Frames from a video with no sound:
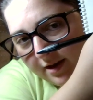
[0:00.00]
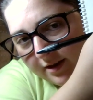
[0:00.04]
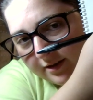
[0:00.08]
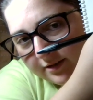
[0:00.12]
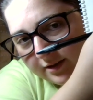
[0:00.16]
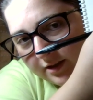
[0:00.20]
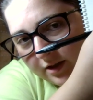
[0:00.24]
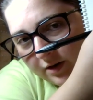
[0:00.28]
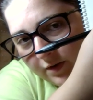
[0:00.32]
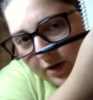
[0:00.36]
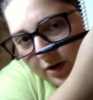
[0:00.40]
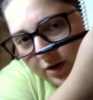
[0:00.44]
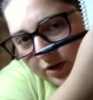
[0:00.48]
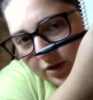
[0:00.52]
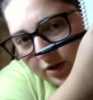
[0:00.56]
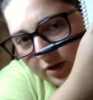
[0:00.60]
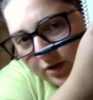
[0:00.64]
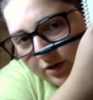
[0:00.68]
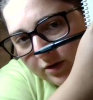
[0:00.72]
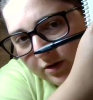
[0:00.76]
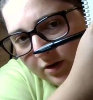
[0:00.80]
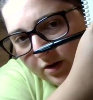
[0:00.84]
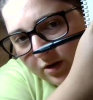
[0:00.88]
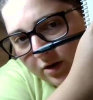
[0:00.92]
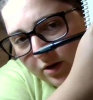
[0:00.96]

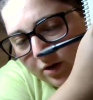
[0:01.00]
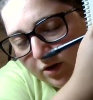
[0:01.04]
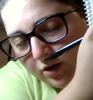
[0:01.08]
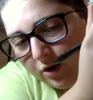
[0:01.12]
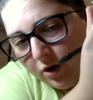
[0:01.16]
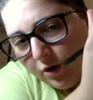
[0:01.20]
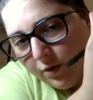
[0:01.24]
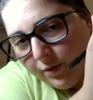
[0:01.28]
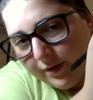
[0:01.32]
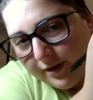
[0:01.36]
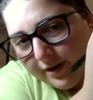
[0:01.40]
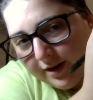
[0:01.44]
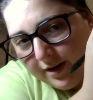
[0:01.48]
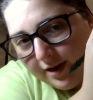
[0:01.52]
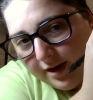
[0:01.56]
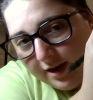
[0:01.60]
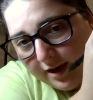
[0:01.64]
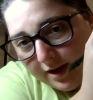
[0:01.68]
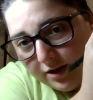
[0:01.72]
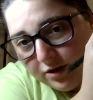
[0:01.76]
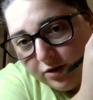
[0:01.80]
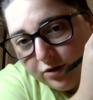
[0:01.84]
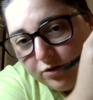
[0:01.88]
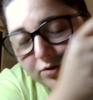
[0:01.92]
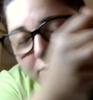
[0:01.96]
acceleration going
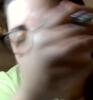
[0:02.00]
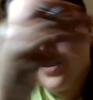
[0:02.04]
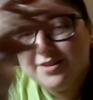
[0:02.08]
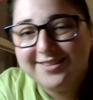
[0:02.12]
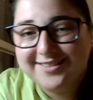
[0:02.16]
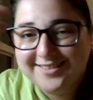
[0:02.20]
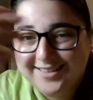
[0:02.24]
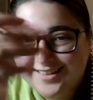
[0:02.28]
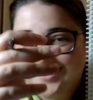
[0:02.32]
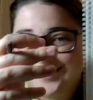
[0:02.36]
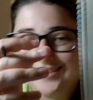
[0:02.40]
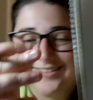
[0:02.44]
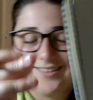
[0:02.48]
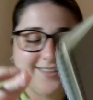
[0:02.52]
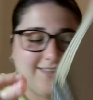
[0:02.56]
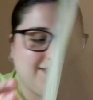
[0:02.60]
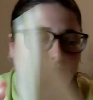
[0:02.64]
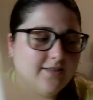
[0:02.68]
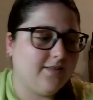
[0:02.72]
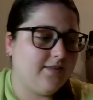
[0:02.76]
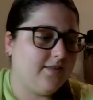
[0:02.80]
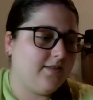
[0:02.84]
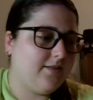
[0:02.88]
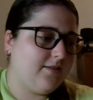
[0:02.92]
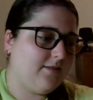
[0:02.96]
into the center.
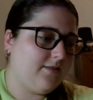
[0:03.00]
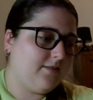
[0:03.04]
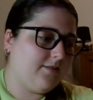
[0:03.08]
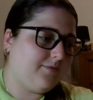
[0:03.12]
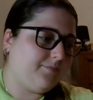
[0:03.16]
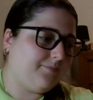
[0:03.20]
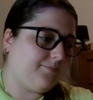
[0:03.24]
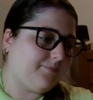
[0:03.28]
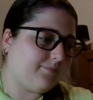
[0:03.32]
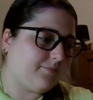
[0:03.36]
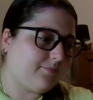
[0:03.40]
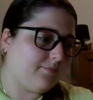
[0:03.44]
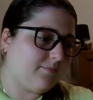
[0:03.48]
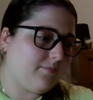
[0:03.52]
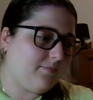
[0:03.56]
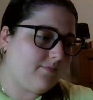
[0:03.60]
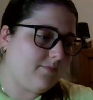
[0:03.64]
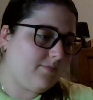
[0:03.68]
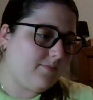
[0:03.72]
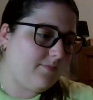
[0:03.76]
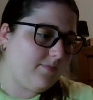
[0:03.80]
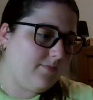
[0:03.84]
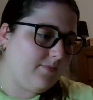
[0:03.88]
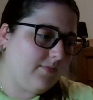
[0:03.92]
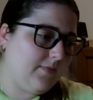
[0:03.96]

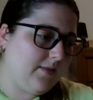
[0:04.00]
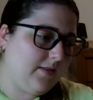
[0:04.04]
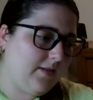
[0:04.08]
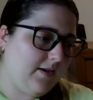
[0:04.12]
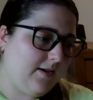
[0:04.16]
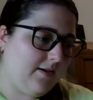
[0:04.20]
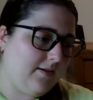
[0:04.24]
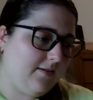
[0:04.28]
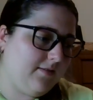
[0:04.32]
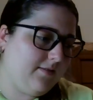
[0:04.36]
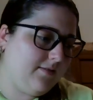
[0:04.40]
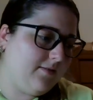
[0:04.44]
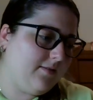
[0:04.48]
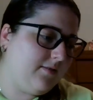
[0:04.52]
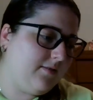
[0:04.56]
Okay.